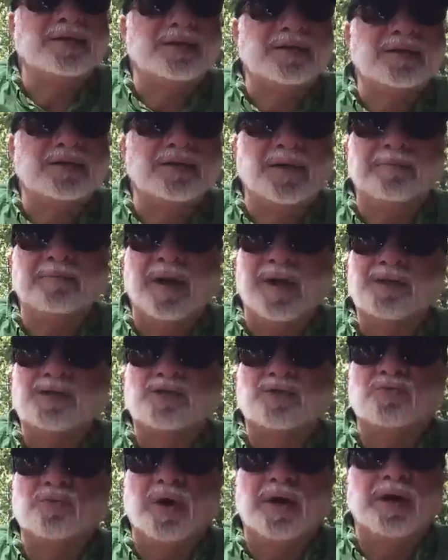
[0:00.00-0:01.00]
did it in a
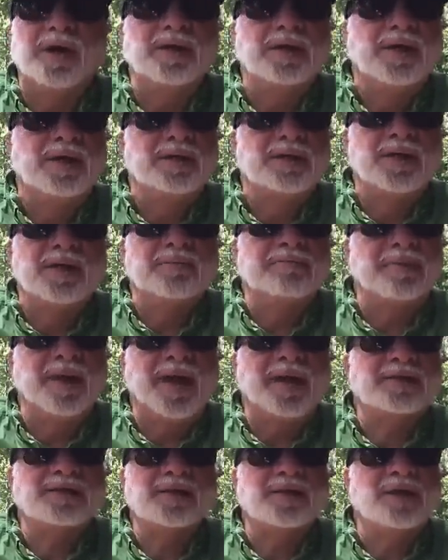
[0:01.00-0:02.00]
major way that
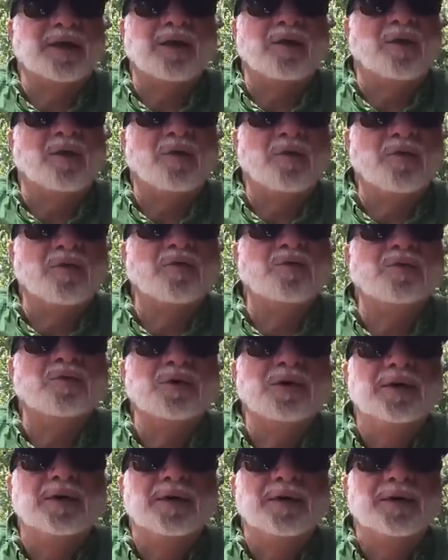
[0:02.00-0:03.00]
impacted a whole
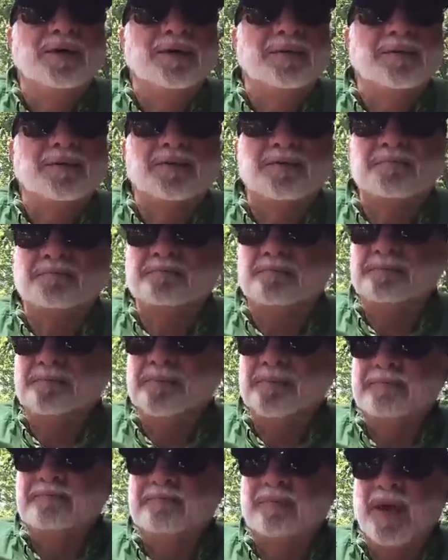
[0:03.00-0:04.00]

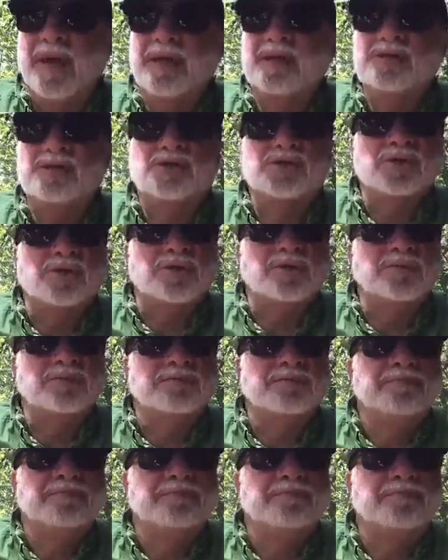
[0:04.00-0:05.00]
major
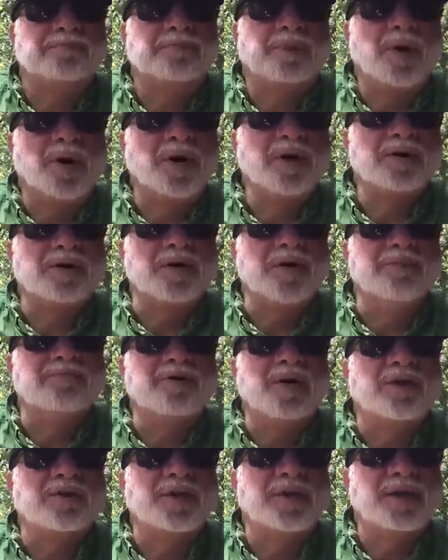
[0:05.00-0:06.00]
part of
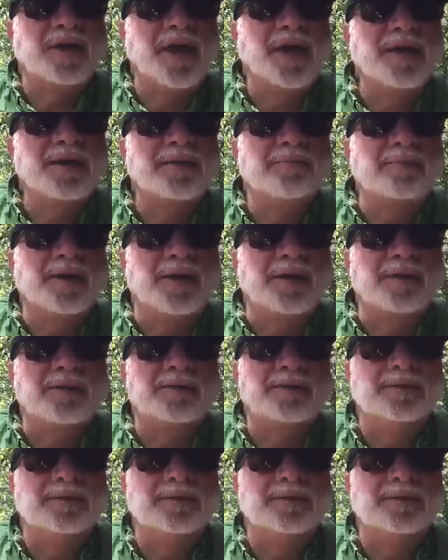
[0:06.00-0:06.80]
our economy.